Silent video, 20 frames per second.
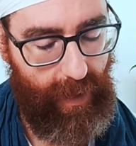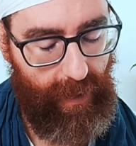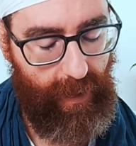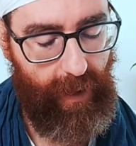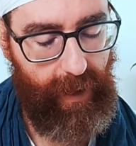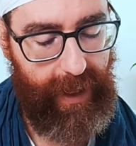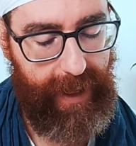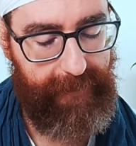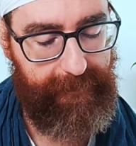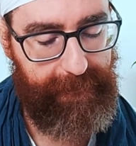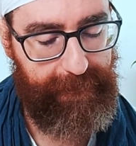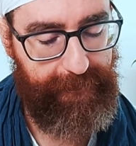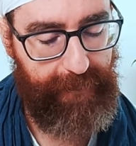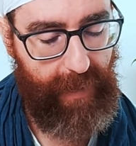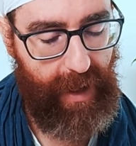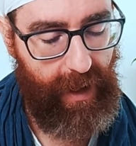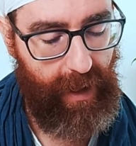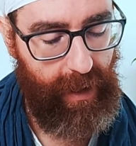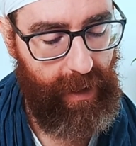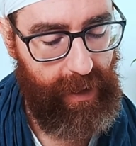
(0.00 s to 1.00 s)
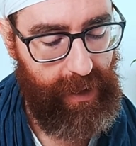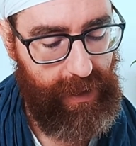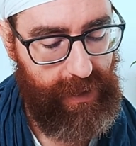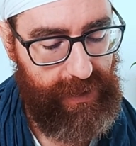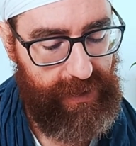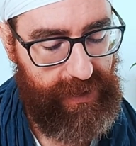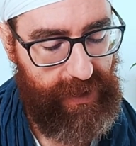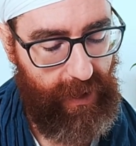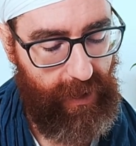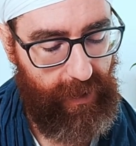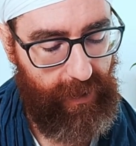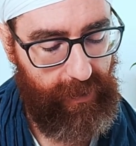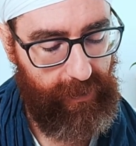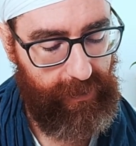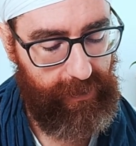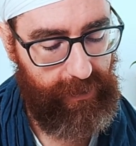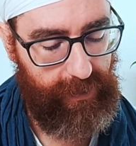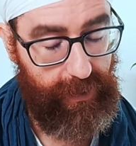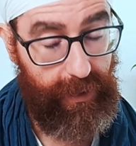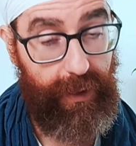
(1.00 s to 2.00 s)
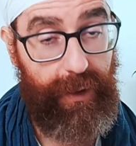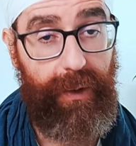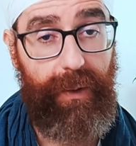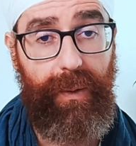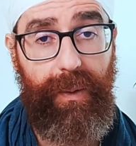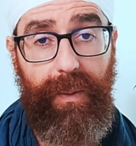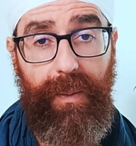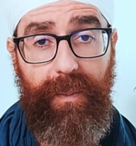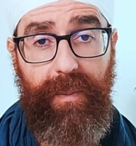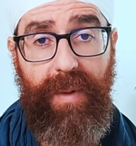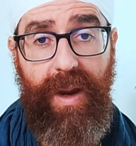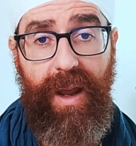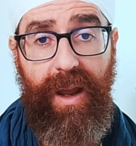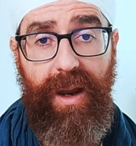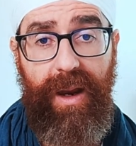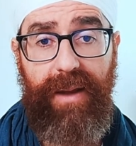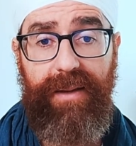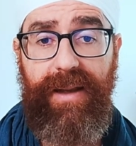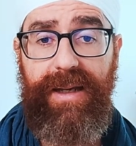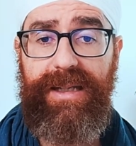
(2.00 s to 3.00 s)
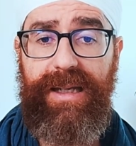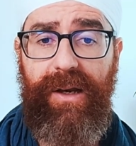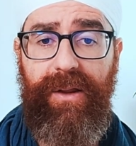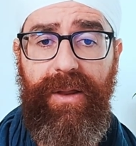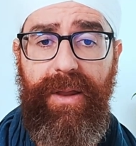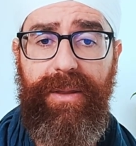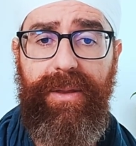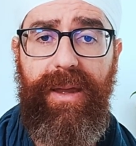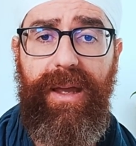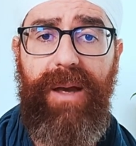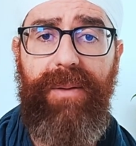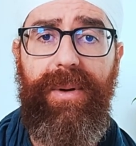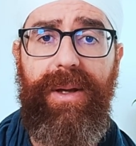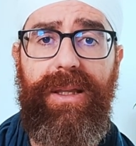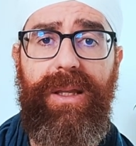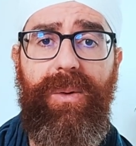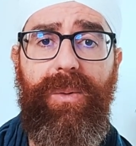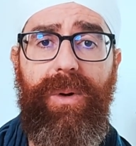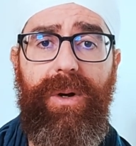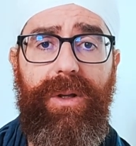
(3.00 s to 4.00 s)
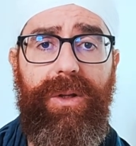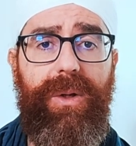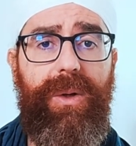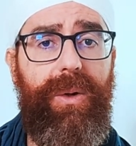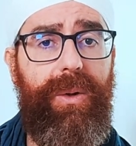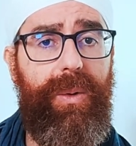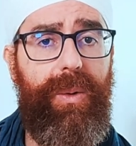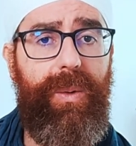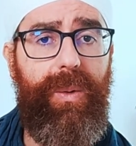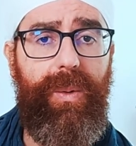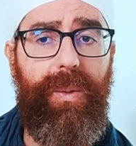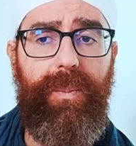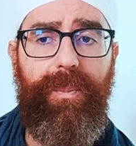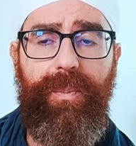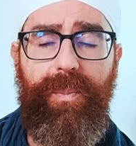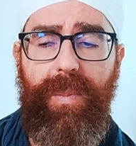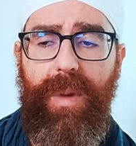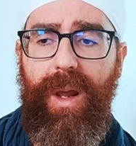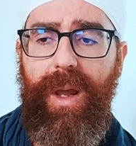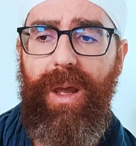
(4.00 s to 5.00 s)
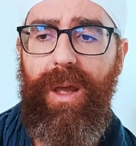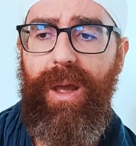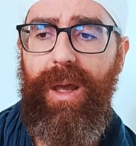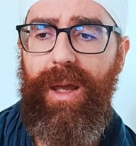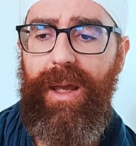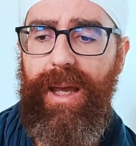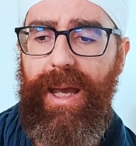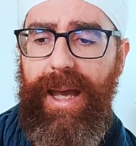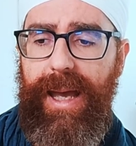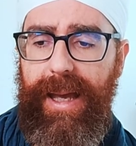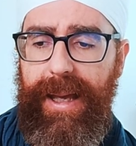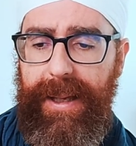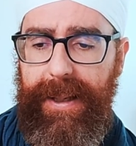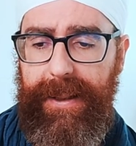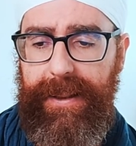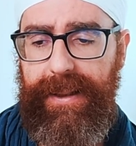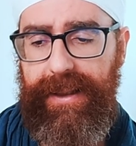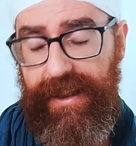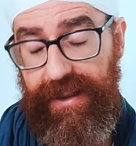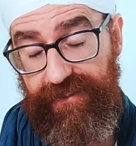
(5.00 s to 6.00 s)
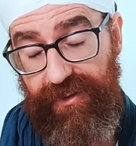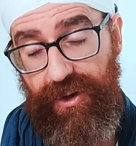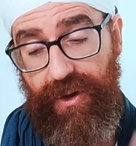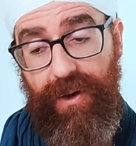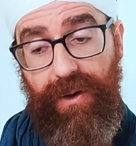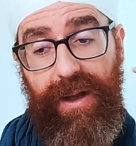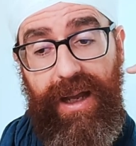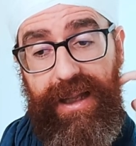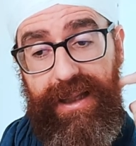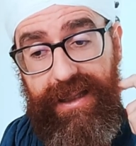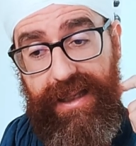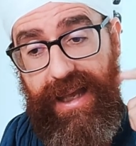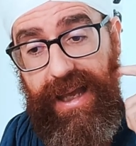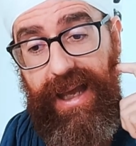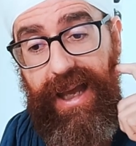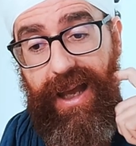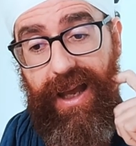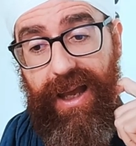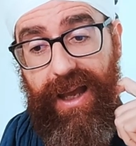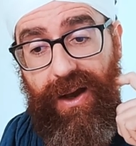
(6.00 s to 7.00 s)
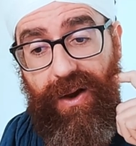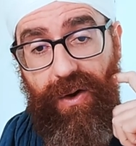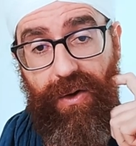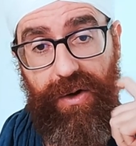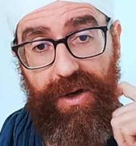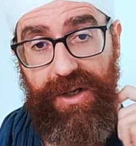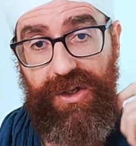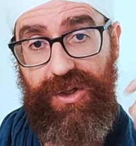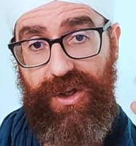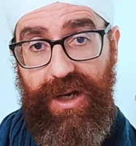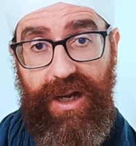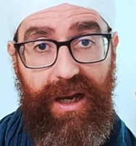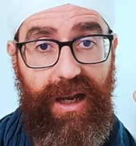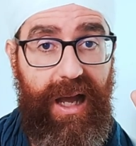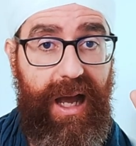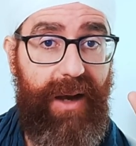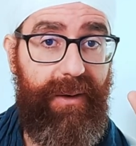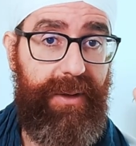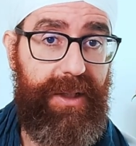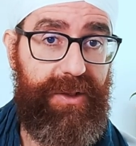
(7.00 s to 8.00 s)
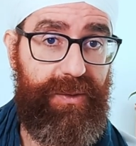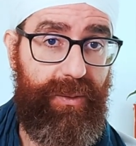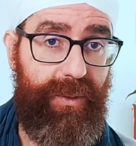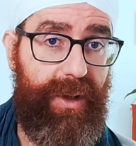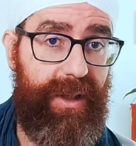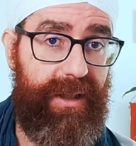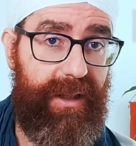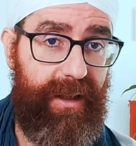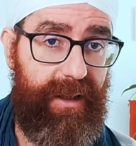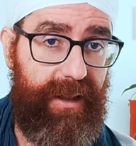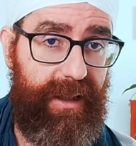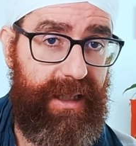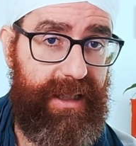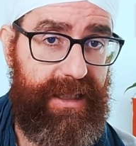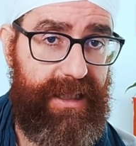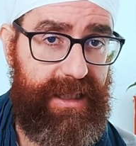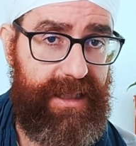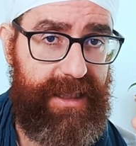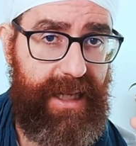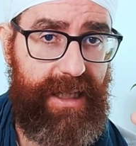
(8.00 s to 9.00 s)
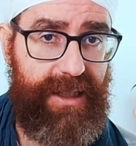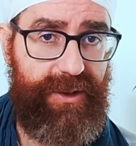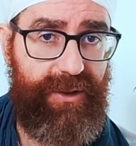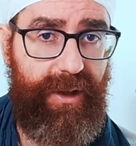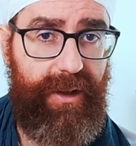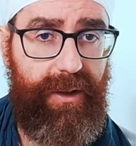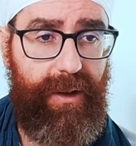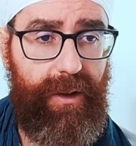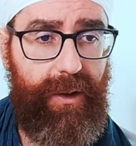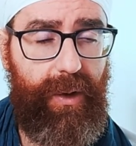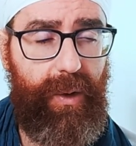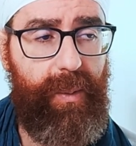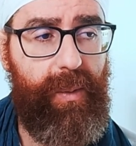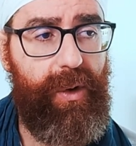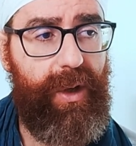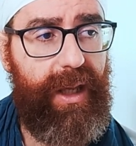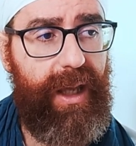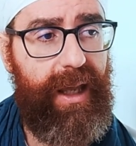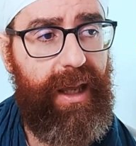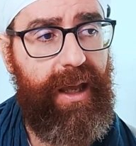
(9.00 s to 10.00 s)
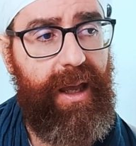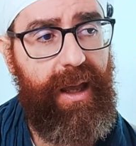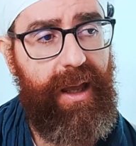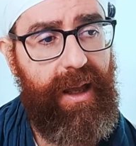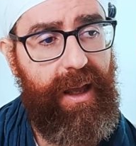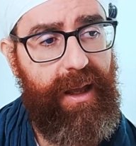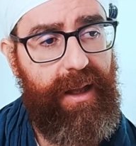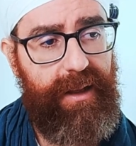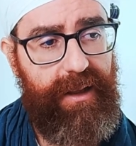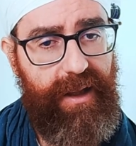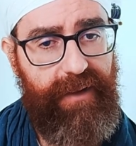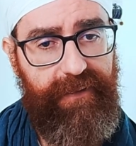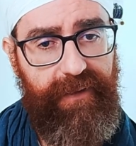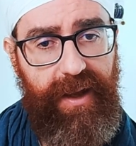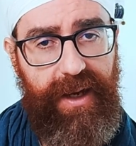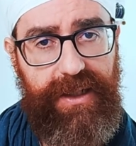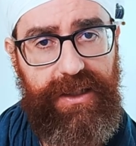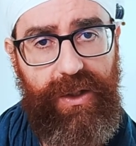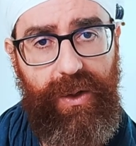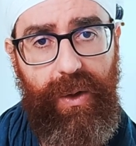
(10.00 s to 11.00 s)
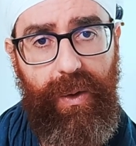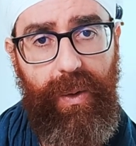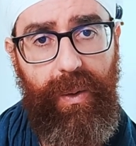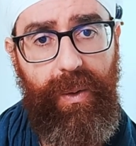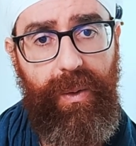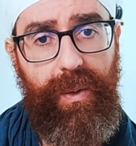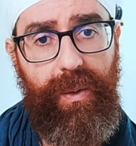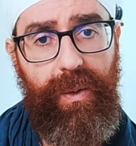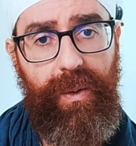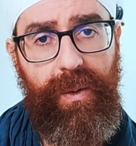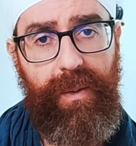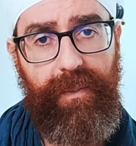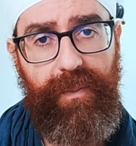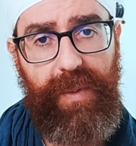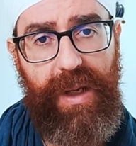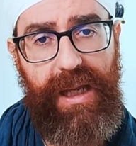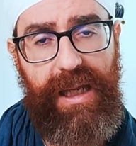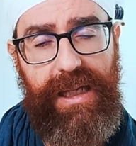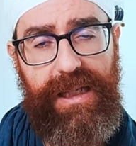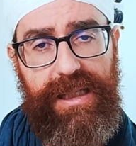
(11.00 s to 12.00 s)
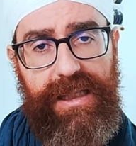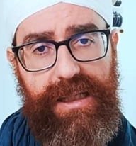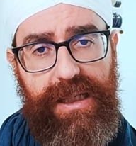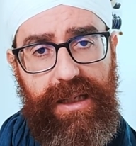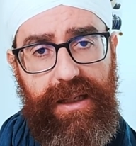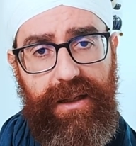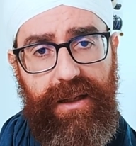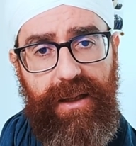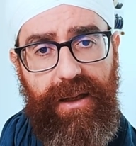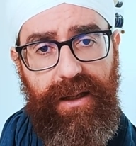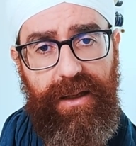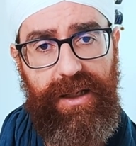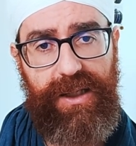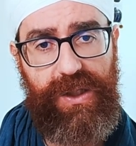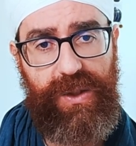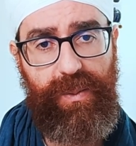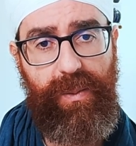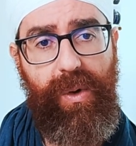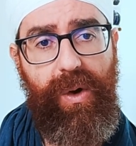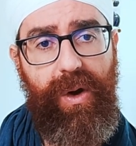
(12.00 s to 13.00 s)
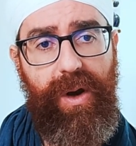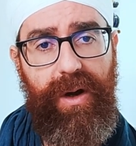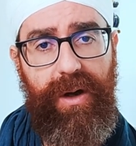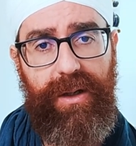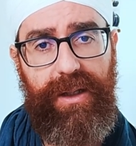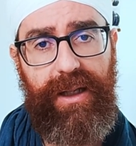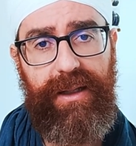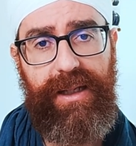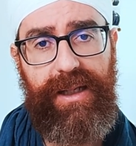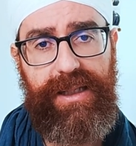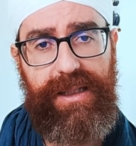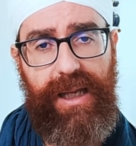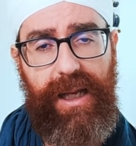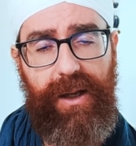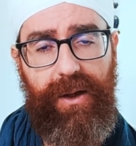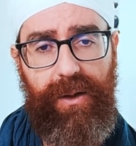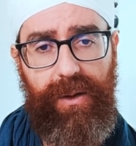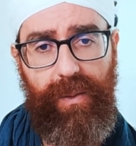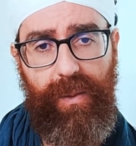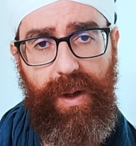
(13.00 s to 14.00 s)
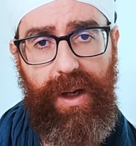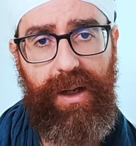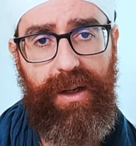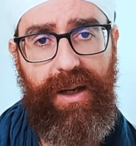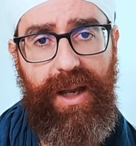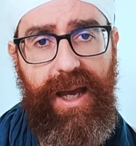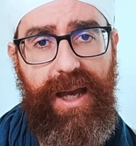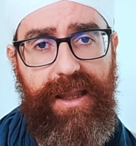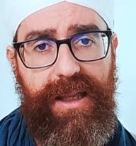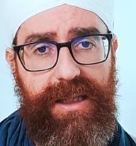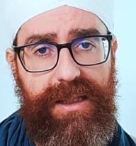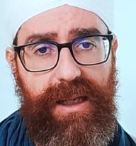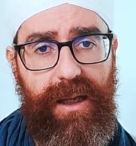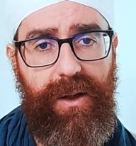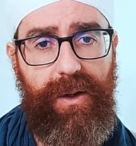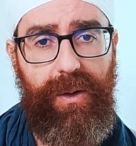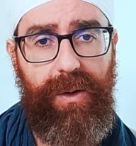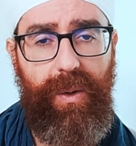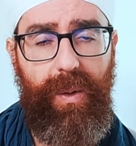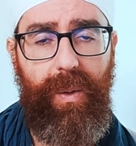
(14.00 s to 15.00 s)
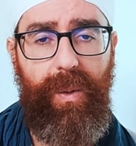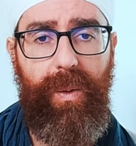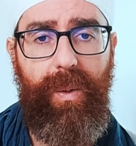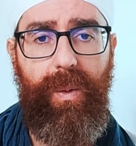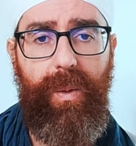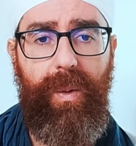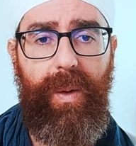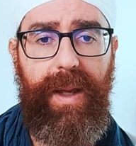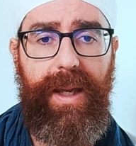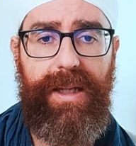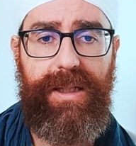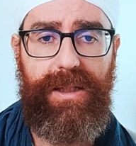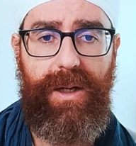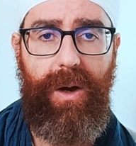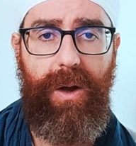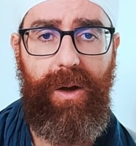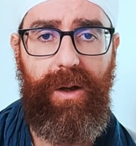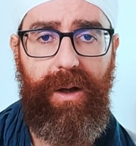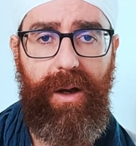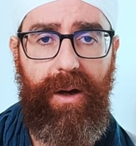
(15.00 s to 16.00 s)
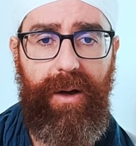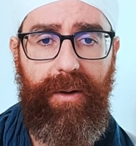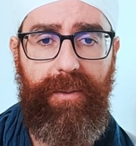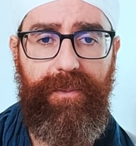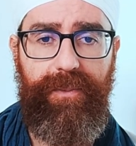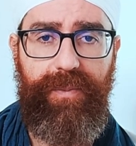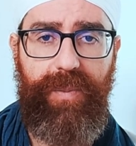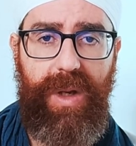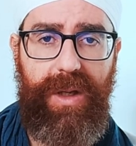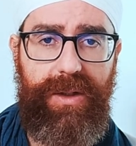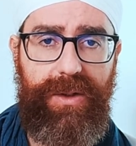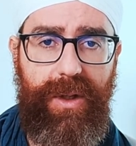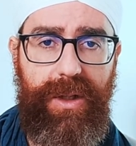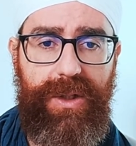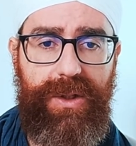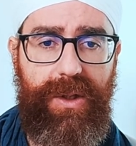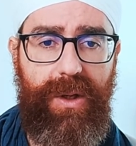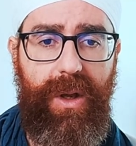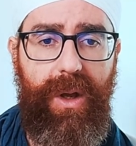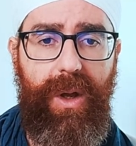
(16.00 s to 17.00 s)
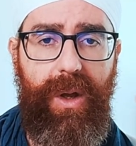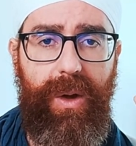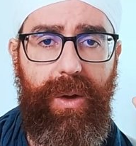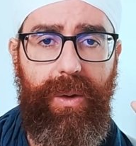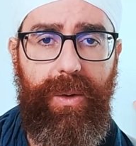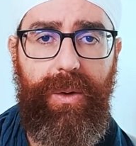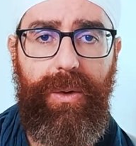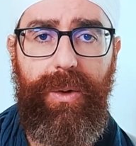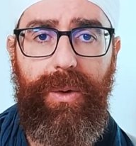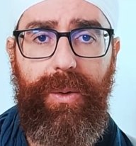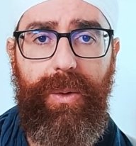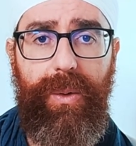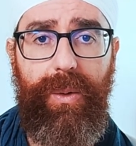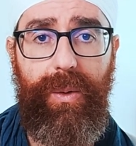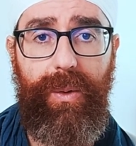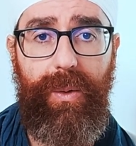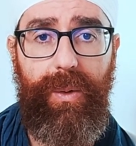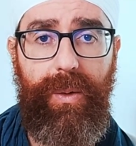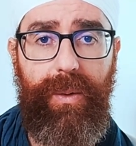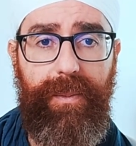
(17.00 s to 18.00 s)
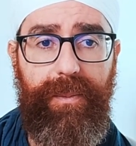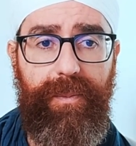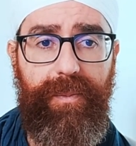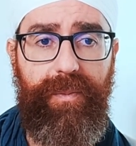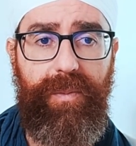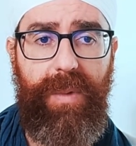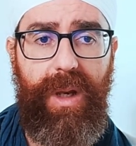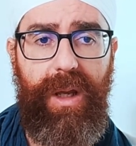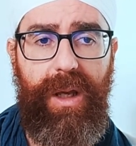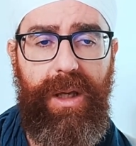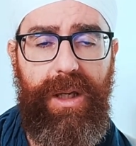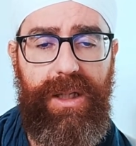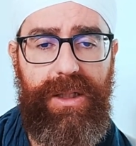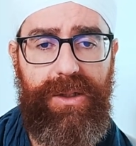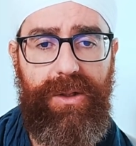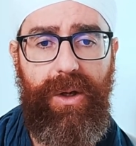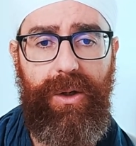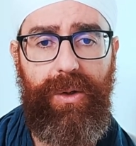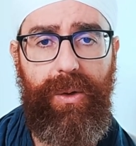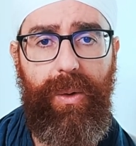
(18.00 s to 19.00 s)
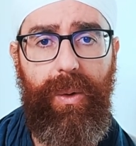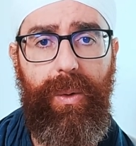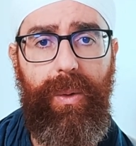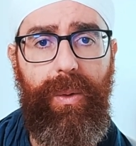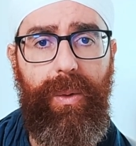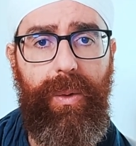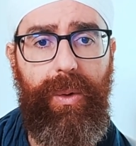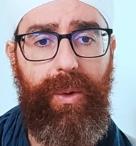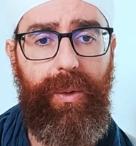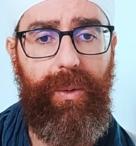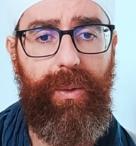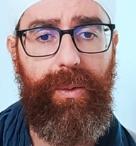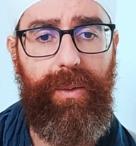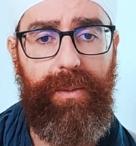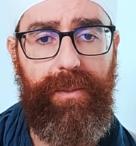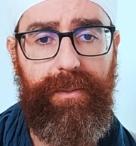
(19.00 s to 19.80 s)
Okay, so Guru. There's another thing about the word Guru. If you look at the original, how it's written in Sanskrit or Gurumukhi, the first U is smaller than the second one. Yeah, the second U is longer. So it's Guru. It's not Guru.